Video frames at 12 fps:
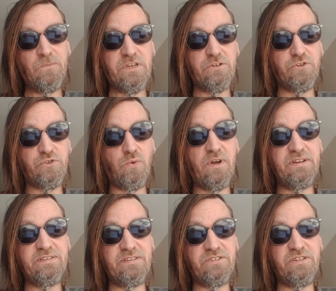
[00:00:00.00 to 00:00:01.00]
her
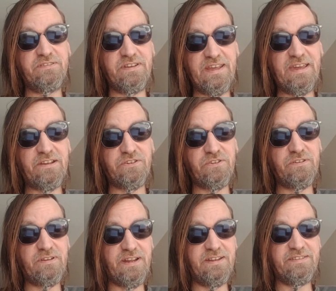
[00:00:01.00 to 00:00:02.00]
20s, and she's an
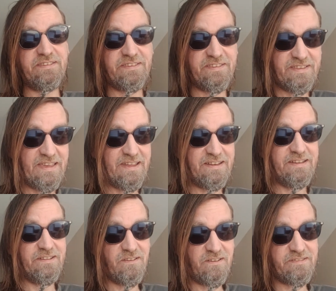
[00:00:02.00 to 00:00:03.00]
actor, and it's a set
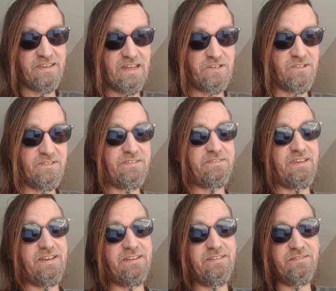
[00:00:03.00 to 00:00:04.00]
in Los Angeles,
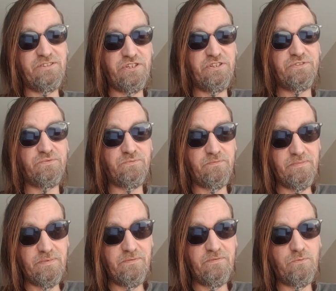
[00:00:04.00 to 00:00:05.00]
and she's
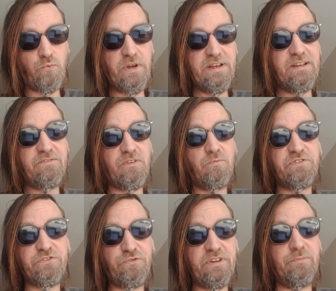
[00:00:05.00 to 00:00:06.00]
reading from a
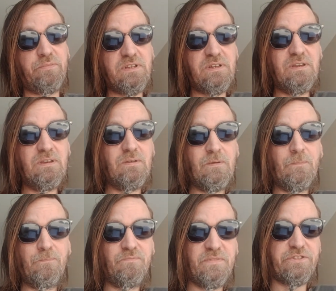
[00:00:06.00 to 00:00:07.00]
script.
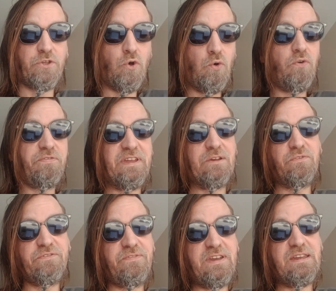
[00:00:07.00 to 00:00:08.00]
Like, the whole thing
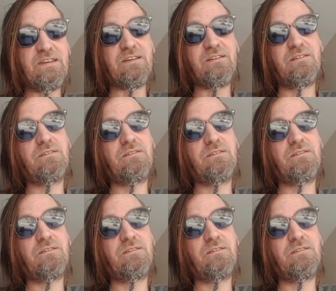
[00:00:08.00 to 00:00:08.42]
was fake.